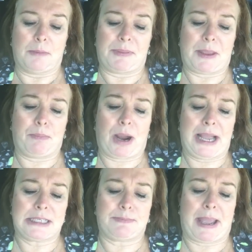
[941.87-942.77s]
but they
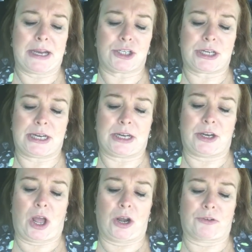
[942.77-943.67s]
price matched it at
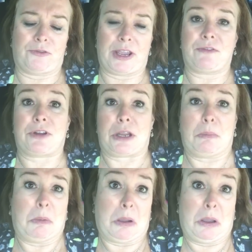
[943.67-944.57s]
$1.50.
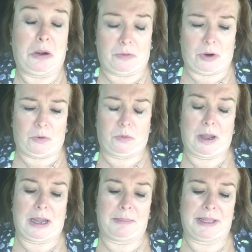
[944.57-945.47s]
I don't know
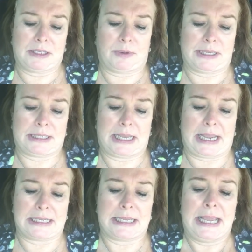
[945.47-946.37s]
why, but that's what it
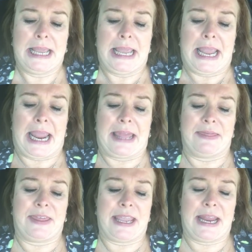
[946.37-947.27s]
says.
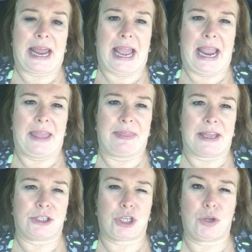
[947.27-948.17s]
And then I had
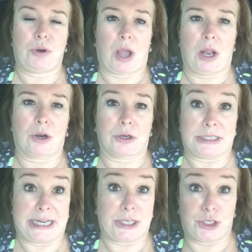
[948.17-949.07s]
that $2
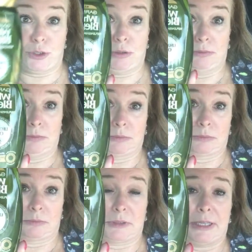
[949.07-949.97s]
digital,
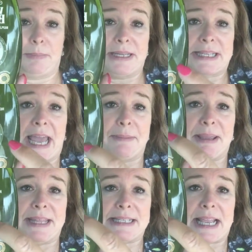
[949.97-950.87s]
but it's got to
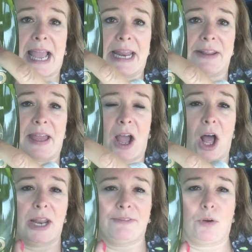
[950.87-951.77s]
be this kind of the
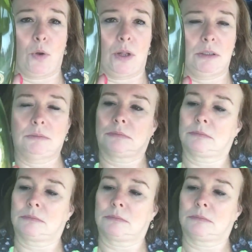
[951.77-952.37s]
olive oil.